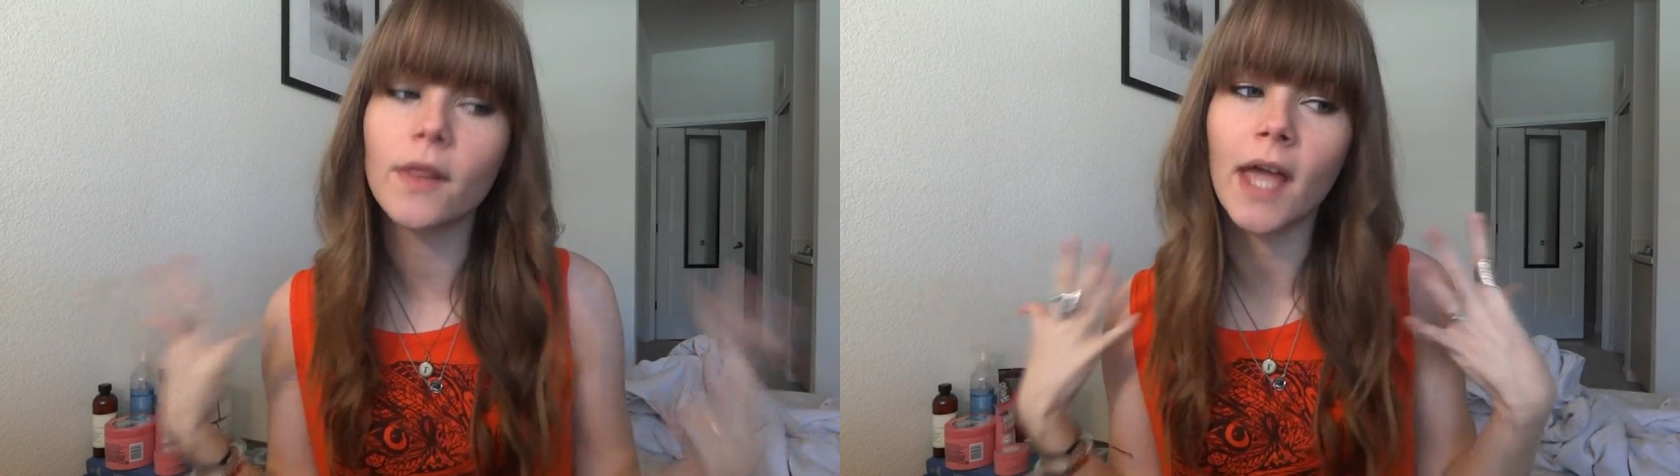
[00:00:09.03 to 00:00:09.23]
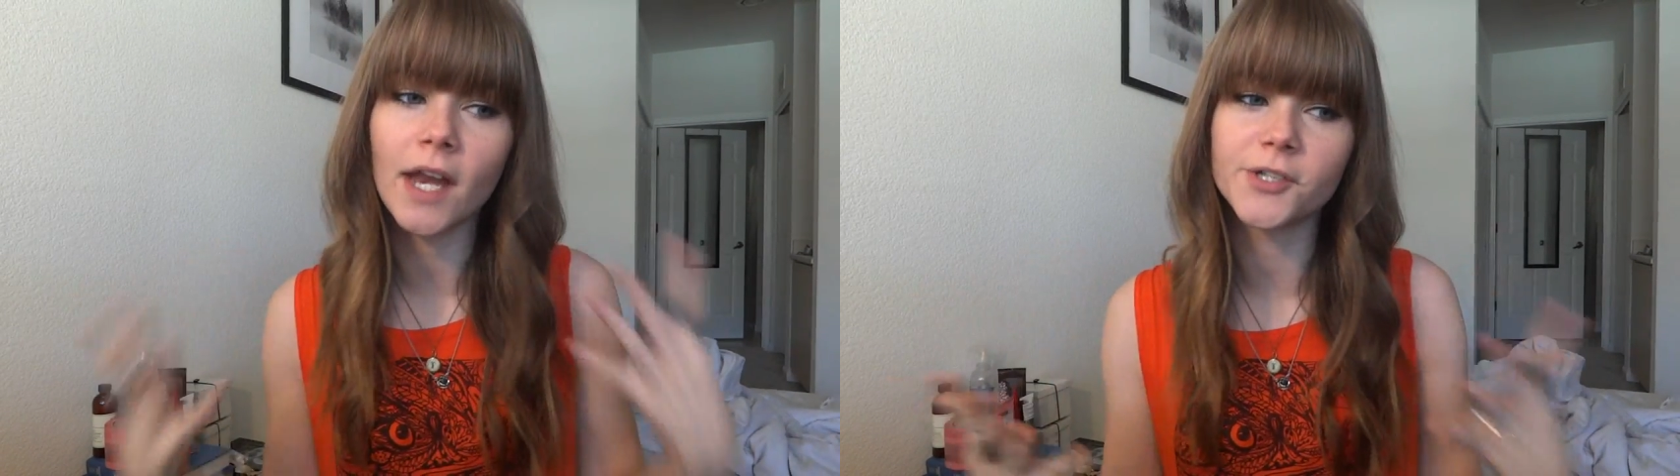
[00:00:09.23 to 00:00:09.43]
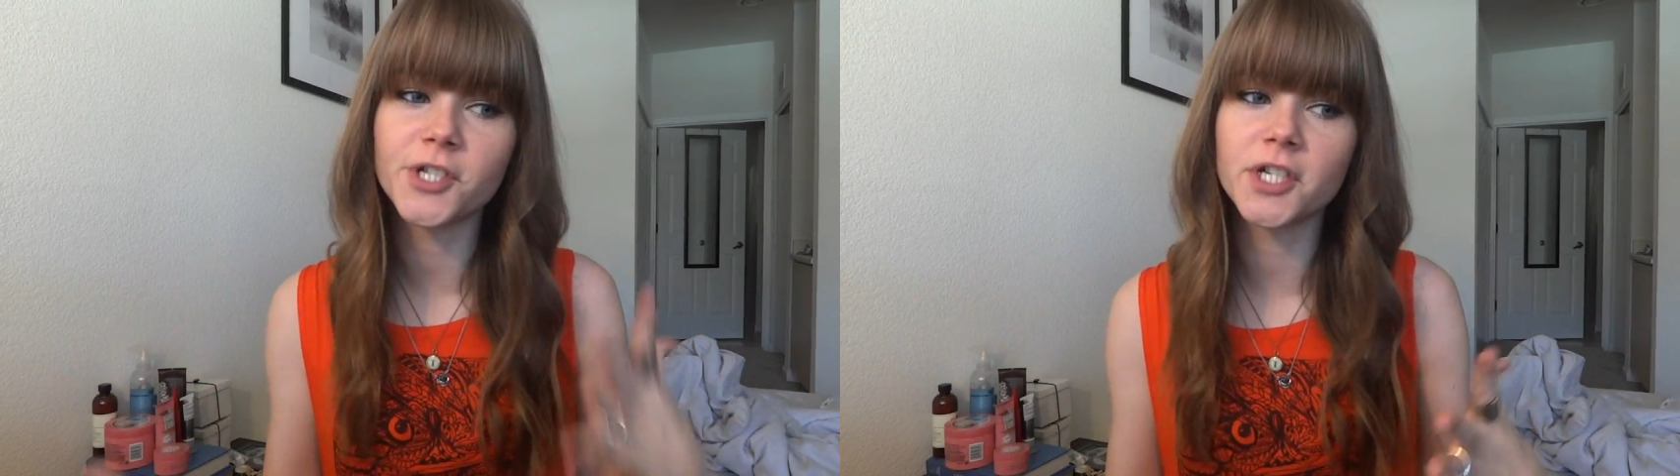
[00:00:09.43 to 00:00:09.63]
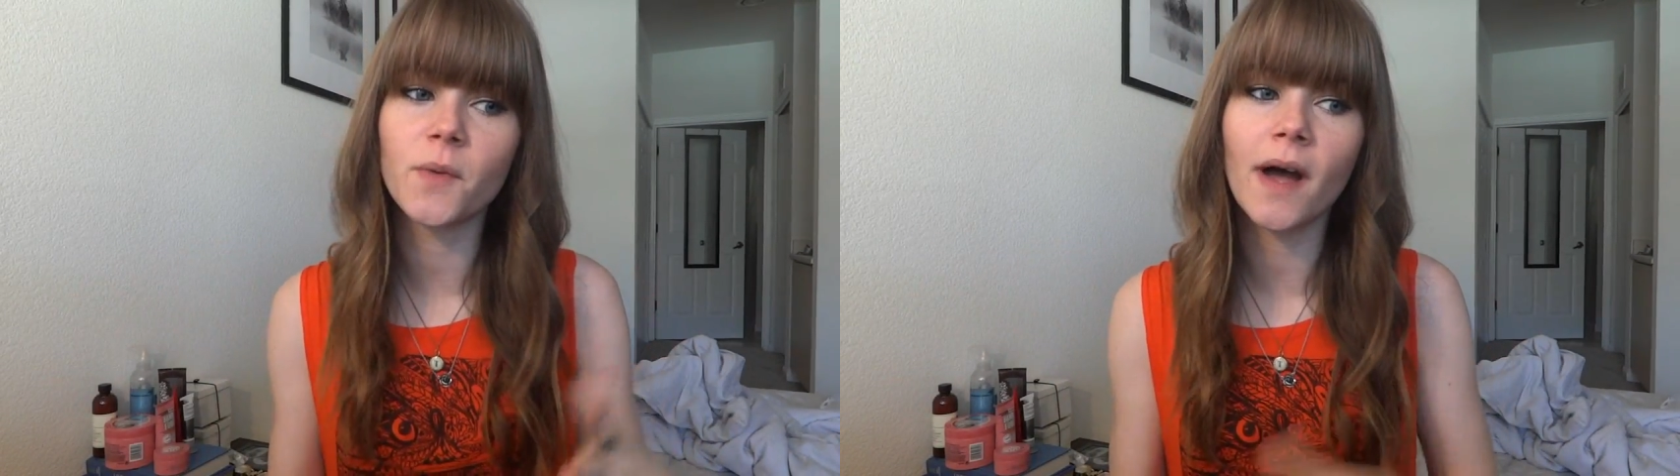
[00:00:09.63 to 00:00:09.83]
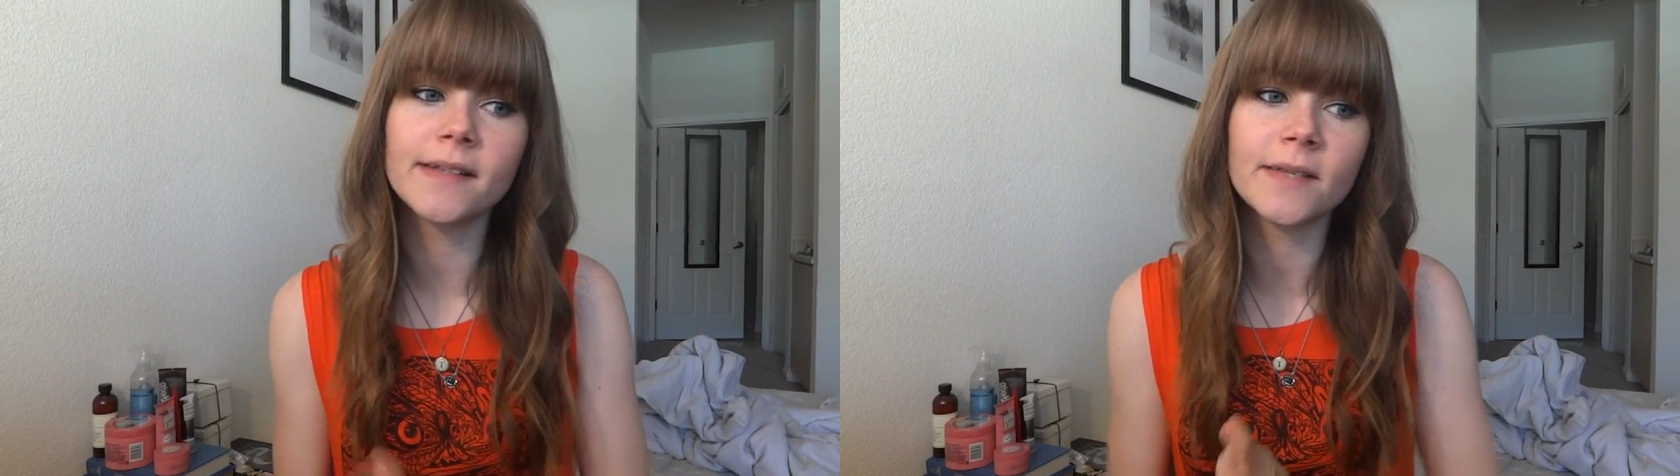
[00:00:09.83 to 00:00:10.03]
like energy
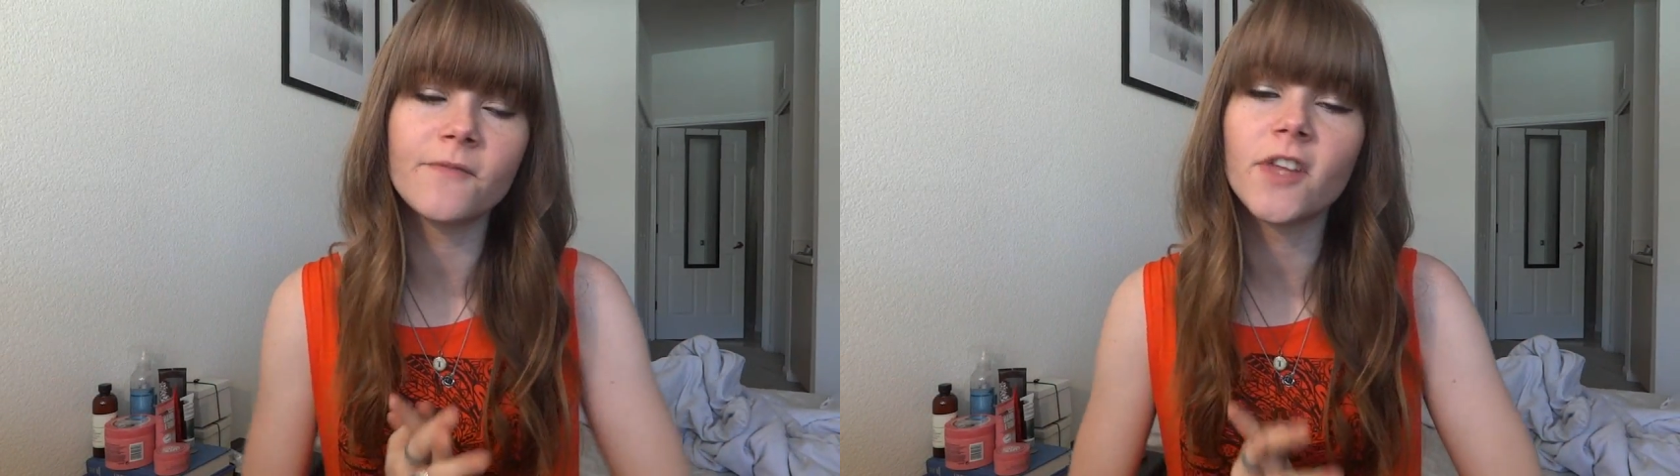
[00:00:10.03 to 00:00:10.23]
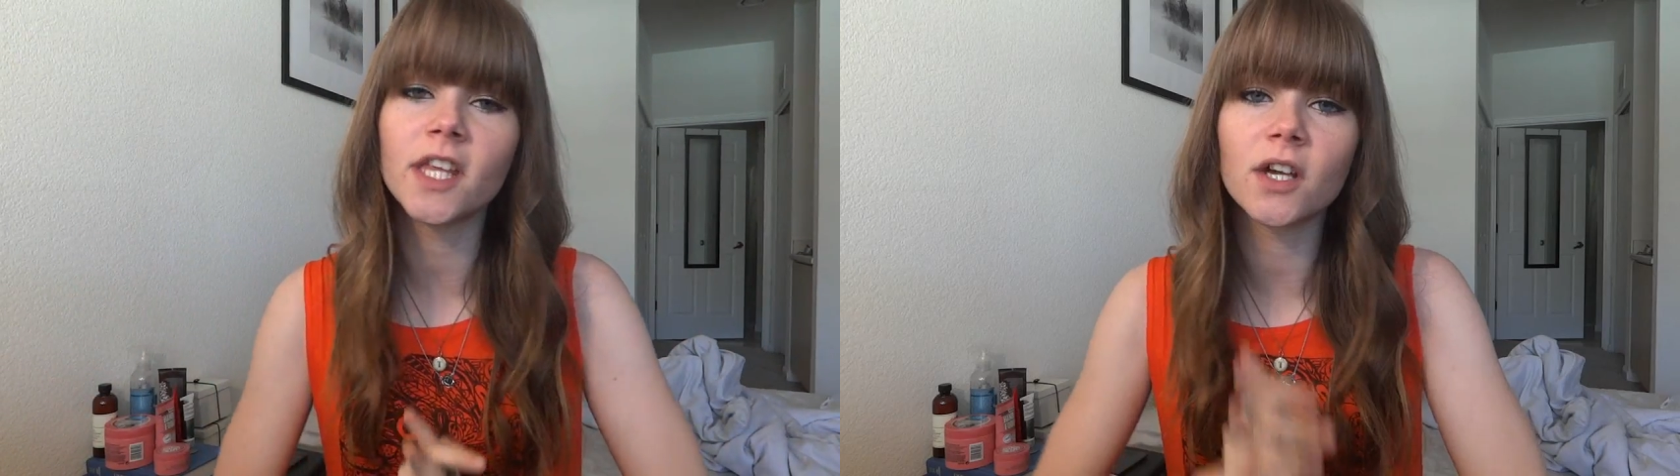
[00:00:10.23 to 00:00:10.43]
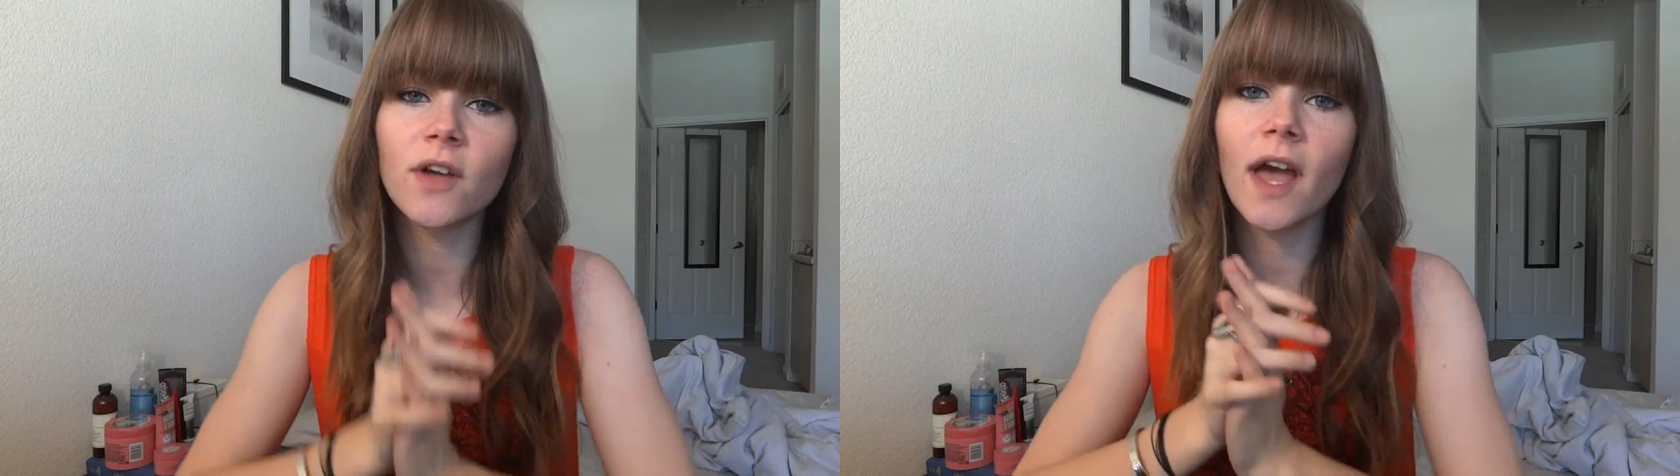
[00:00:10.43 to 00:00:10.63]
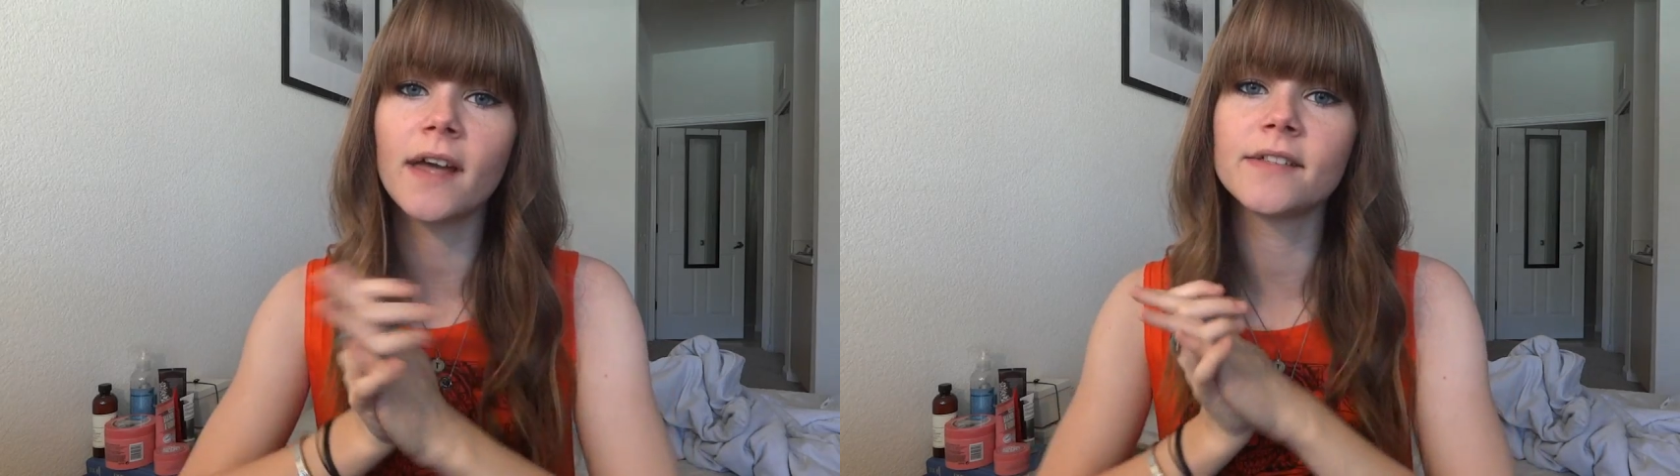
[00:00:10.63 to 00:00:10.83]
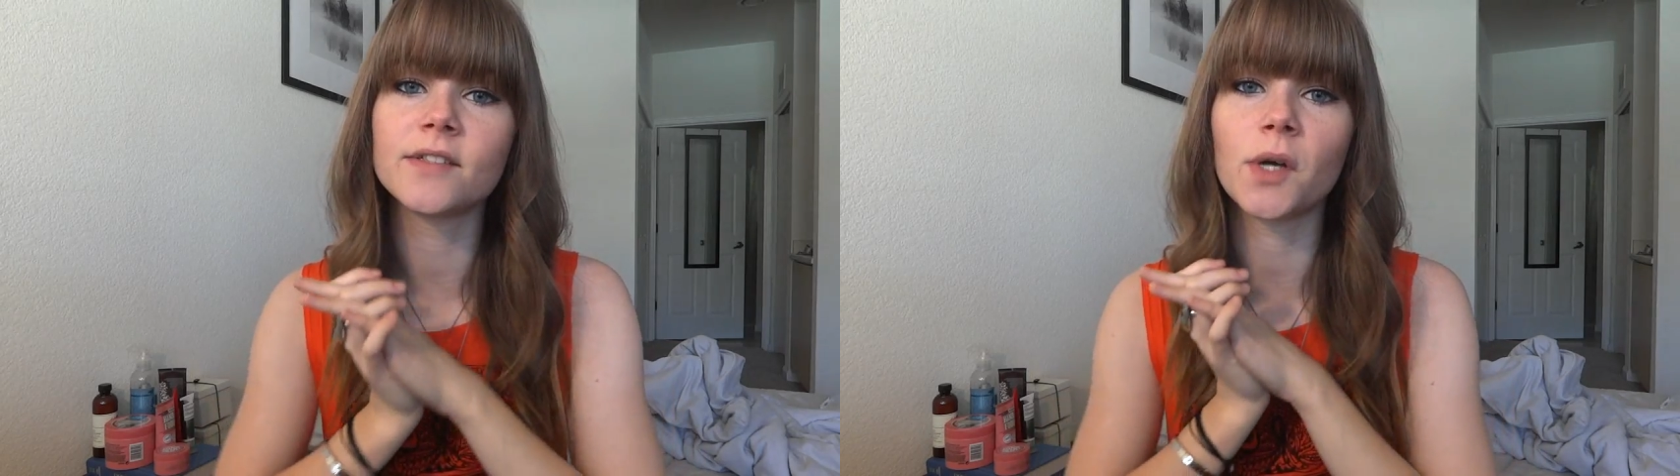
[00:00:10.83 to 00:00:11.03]
wise I'm feeling
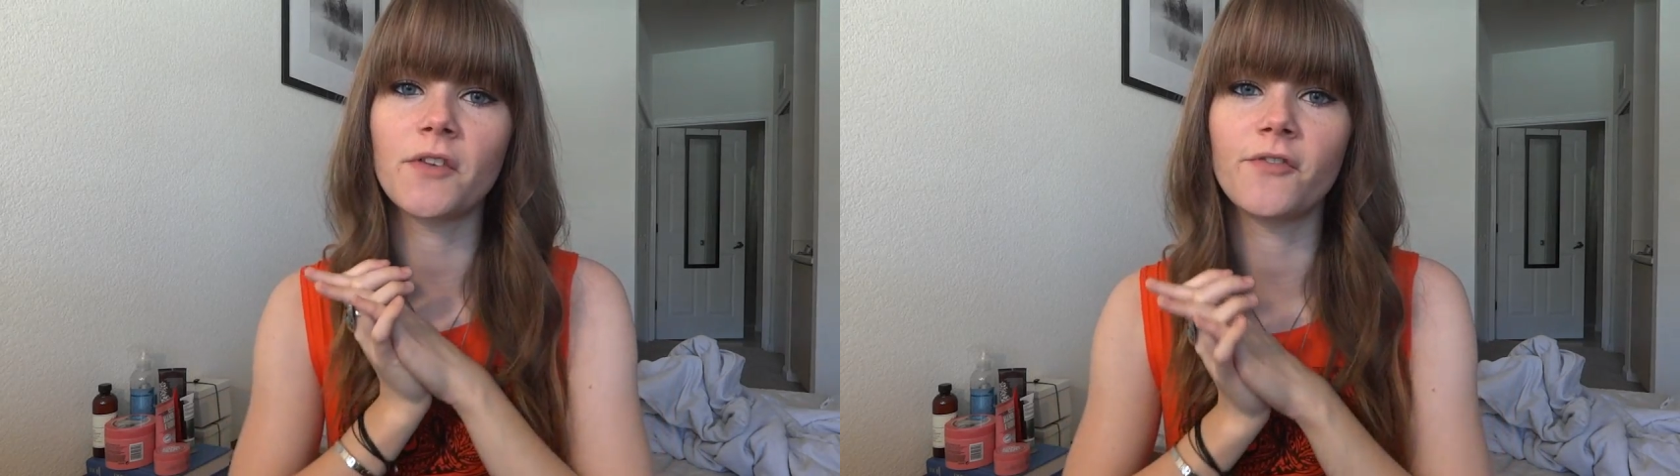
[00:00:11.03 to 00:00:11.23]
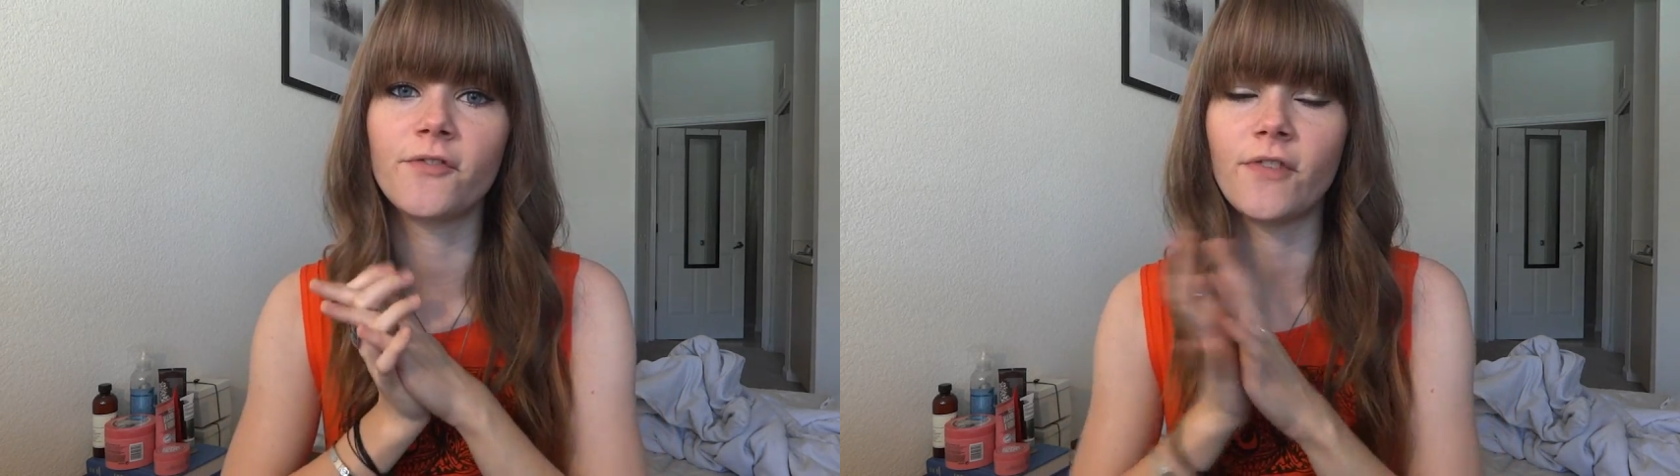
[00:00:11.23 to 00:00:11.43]
okay so I,